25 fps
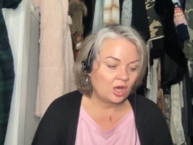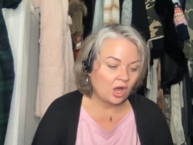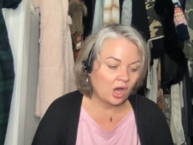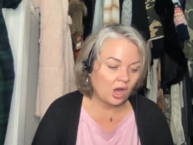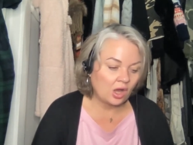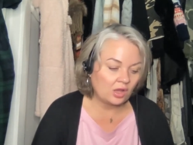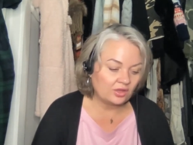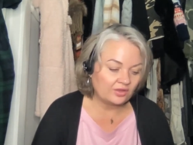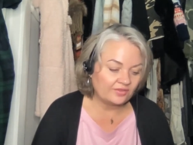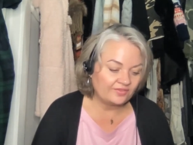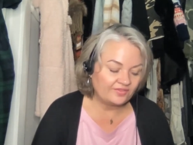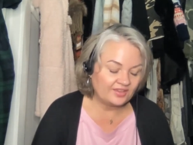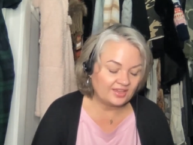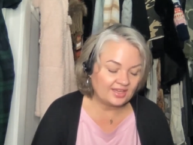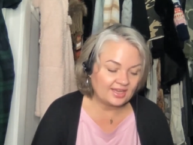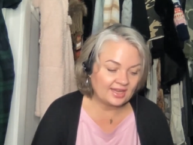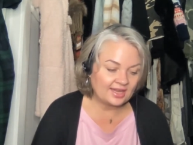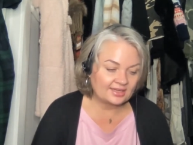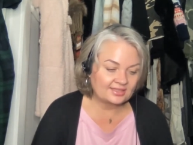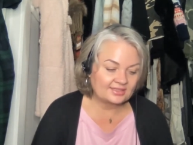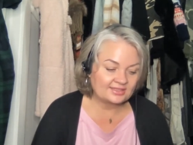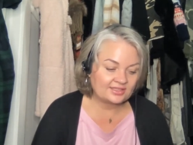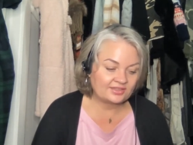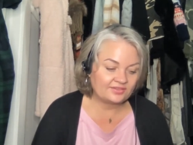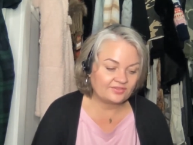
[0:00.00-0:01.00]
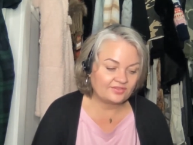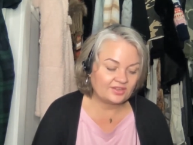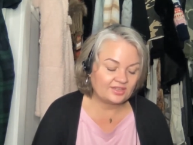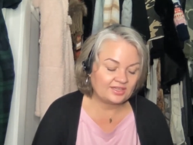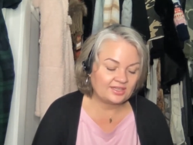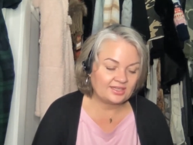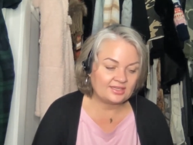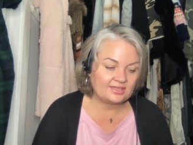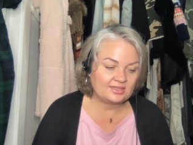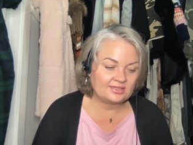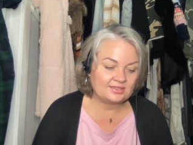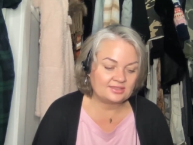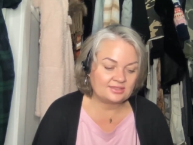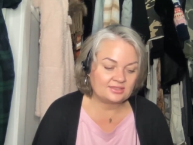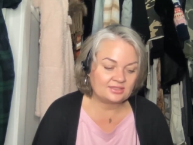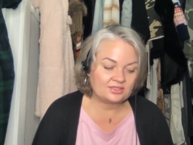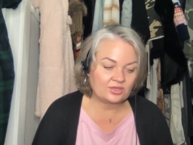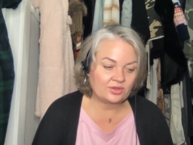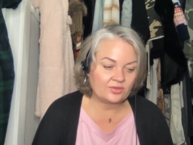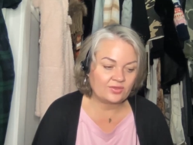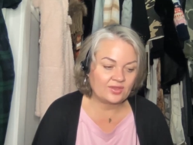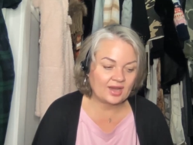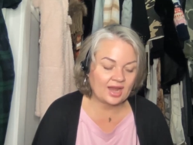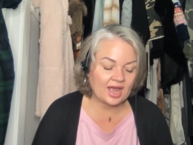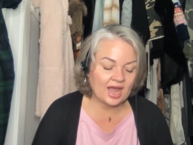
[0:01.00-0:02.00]
all of the activities
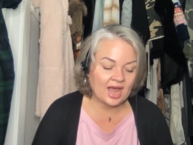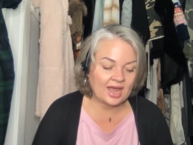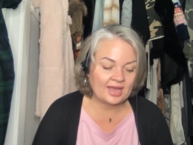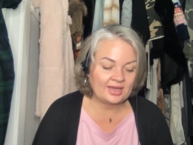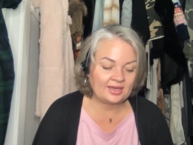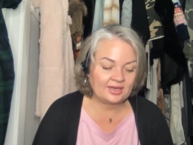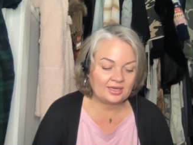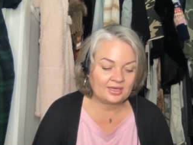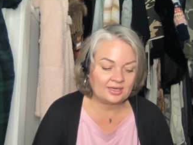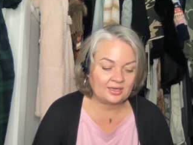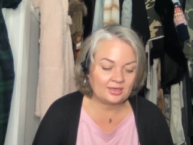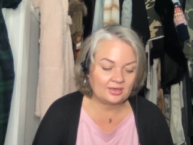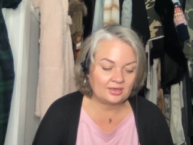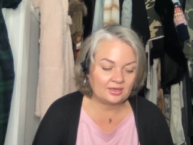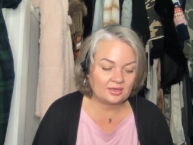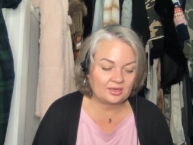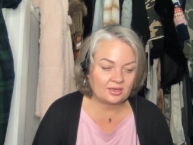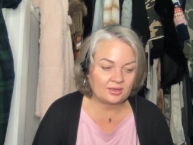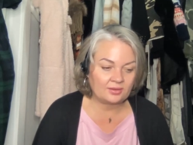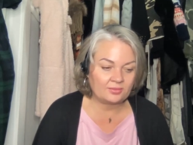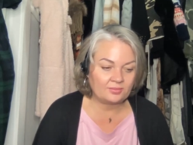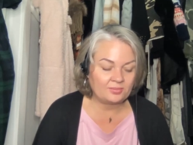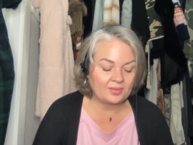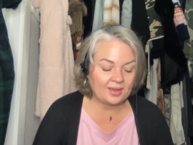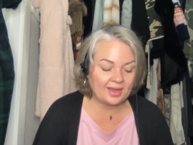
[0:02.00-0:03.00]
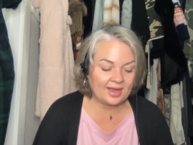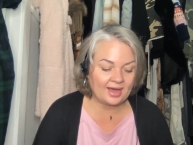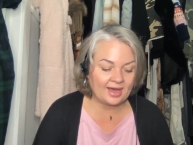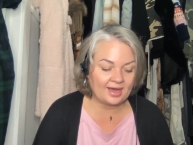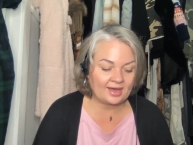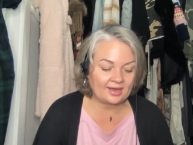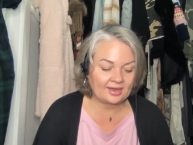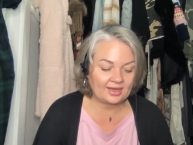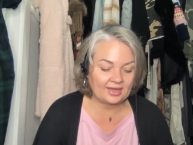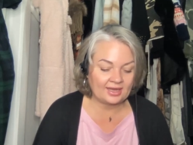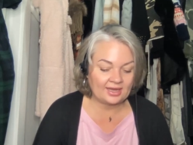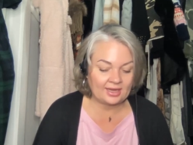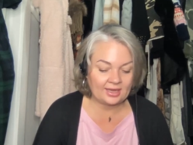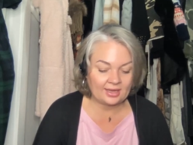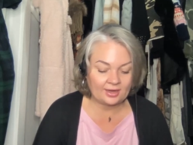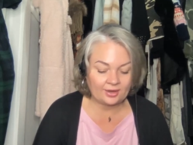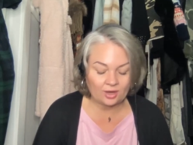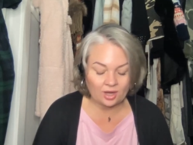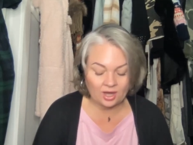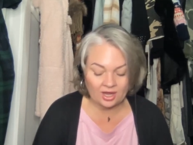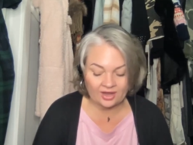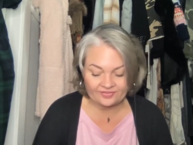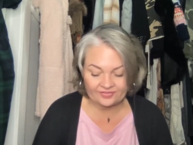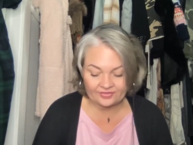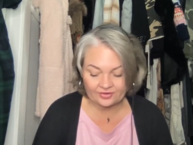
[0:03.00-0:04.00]
so that I can come back and
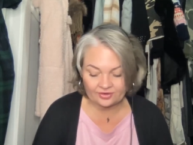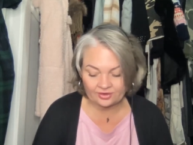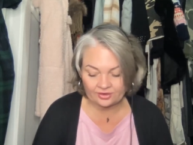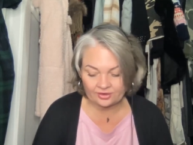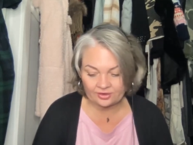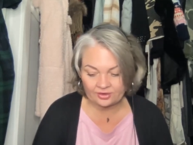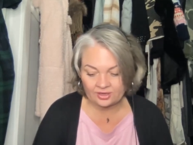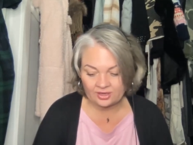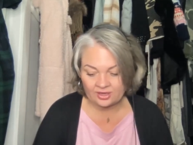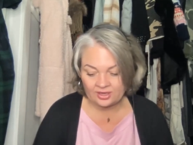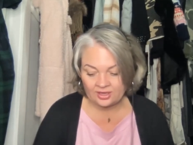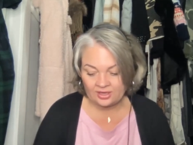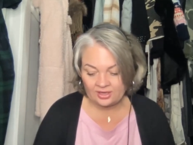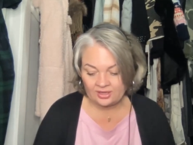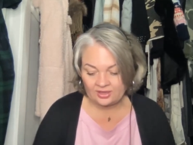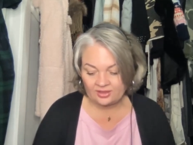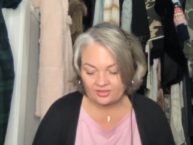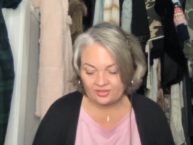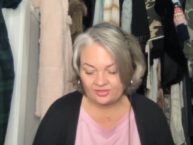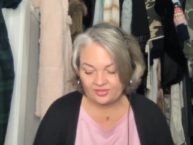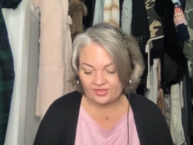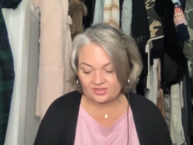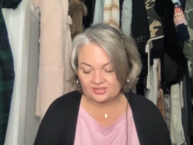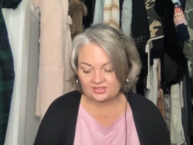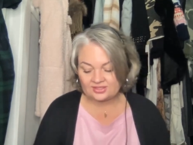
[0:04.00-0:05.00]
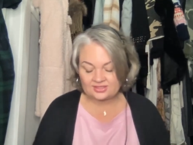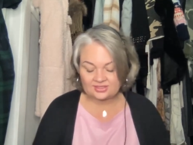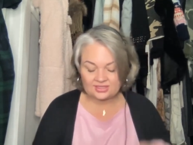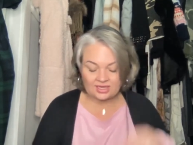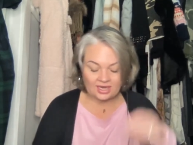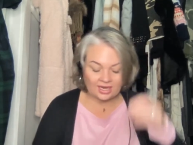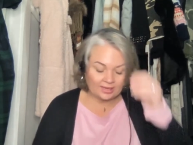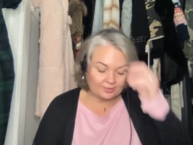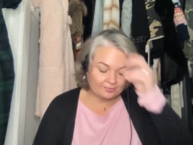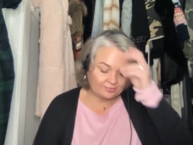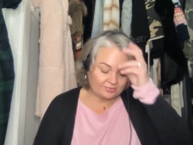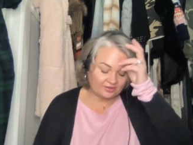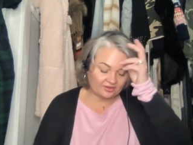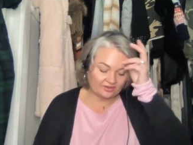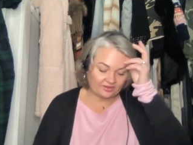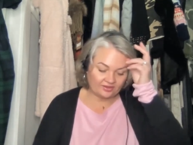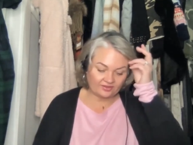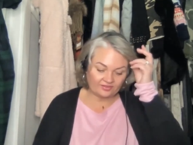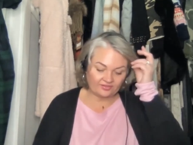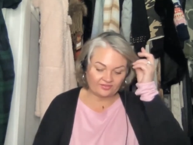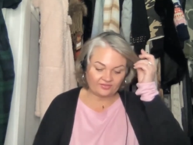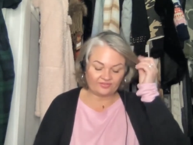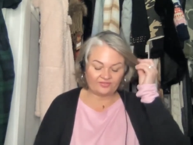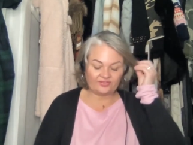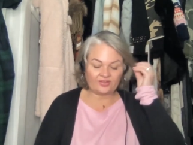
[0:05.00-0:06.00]
offer this type
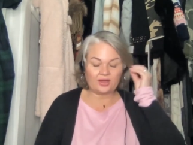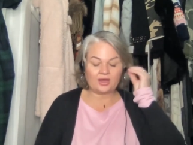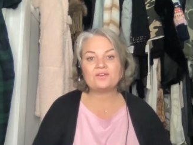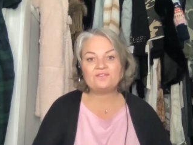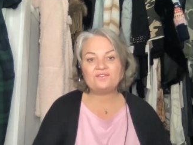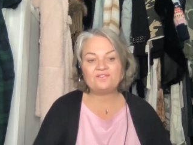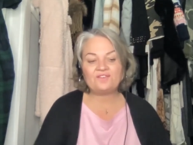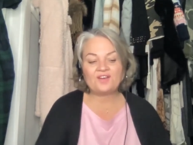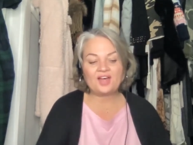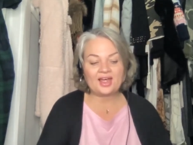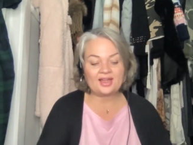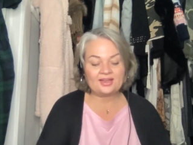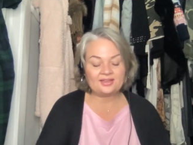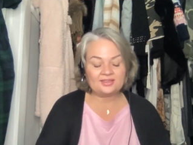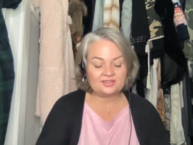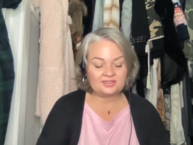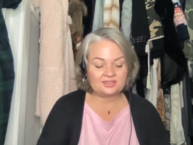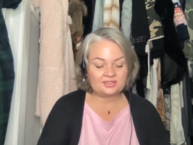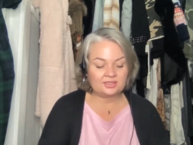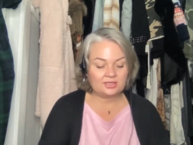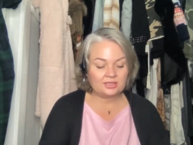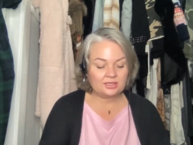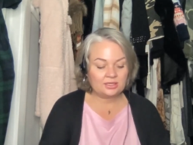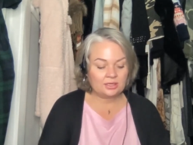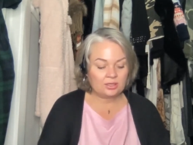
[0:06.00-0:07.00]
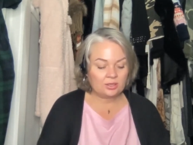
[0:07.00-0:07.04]
of event